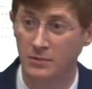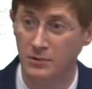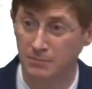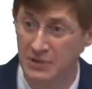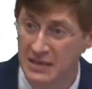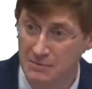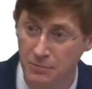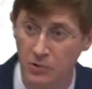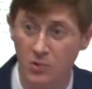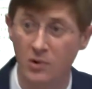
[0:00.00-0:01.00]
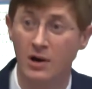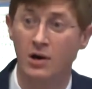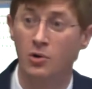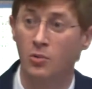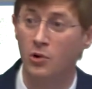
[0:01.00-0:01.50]
The people
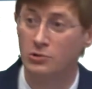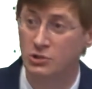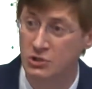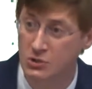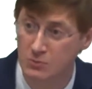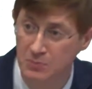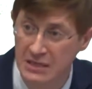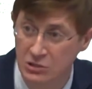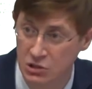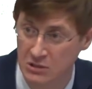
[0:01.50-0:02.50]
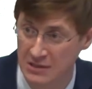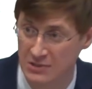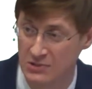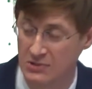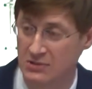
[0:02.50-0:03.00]
were
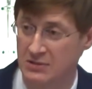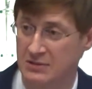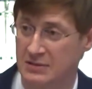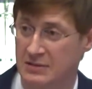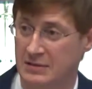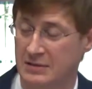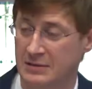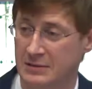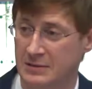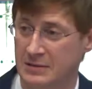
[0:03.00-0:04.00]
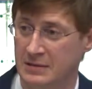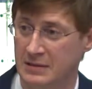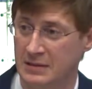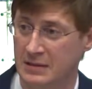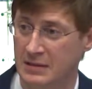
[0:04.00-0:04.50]
speechless.
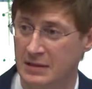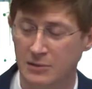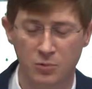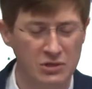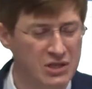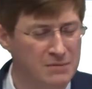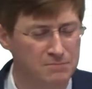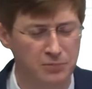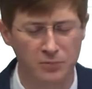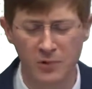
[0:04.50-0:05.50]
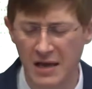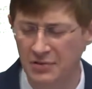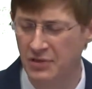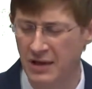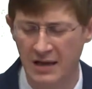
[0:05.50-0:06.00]
It was a
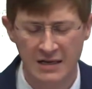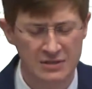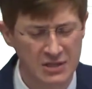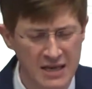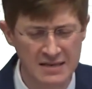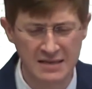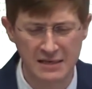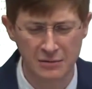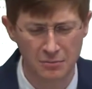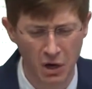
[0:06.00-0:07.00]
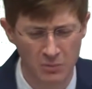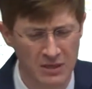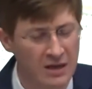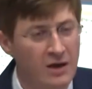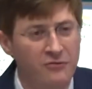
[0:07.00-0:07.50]
breathtaking
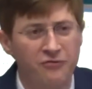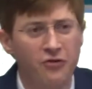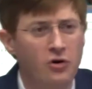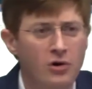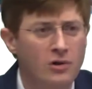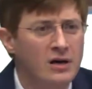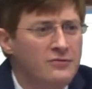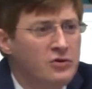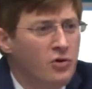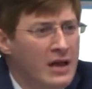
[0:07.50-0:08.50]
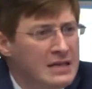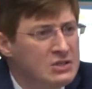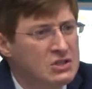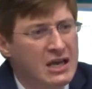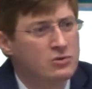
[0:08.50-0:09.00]
moment, full of
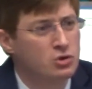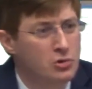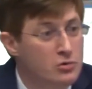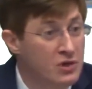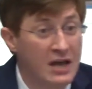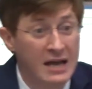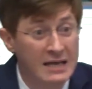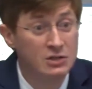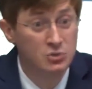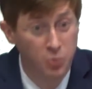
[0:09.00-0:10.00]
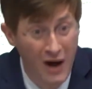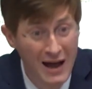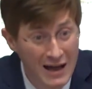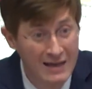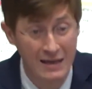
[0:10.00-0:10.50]
grace and truth. It's
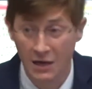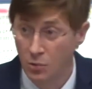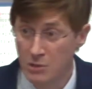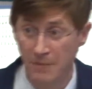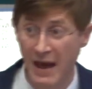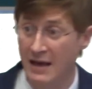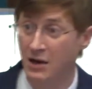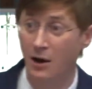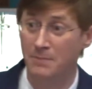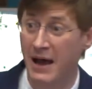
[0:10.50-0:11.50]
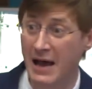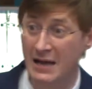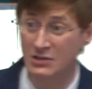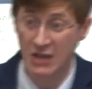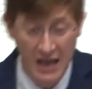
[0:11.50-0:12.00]
why we pack our
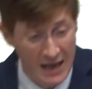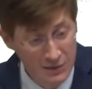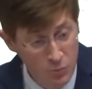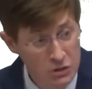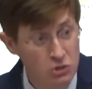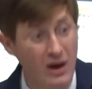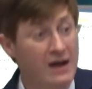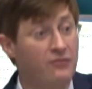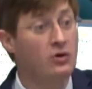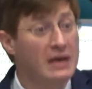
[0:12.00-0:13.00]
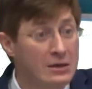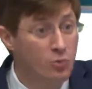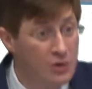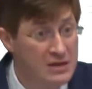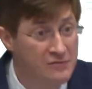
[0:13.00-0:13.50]
bags and we travel
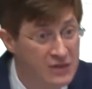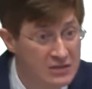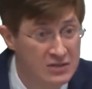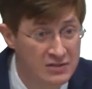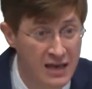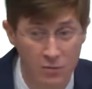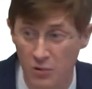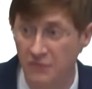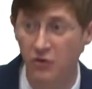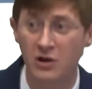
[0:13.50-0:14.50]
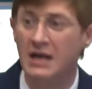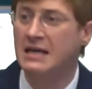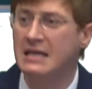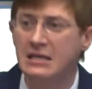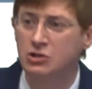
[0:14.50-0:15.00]
and revisit that river
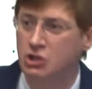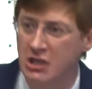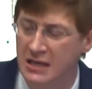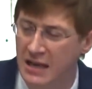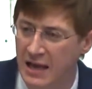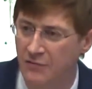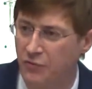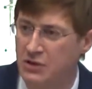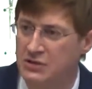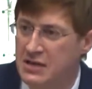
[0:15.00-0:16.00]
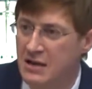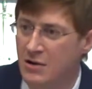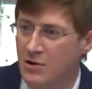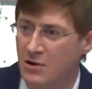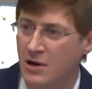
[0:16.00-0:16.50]
each and every
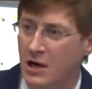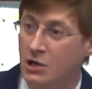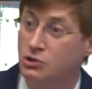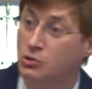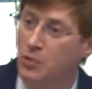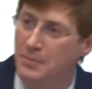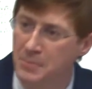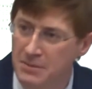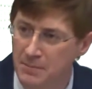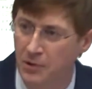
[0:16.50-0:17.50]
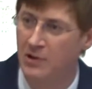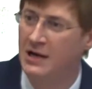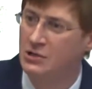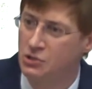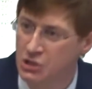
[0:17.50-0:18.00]
year to remember
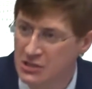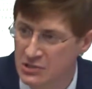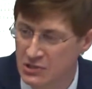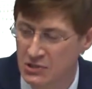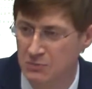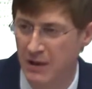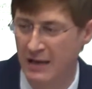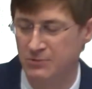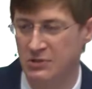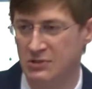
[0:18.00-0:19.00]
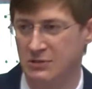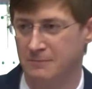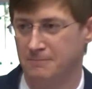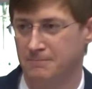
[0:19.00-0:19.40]
Jesus' baptism.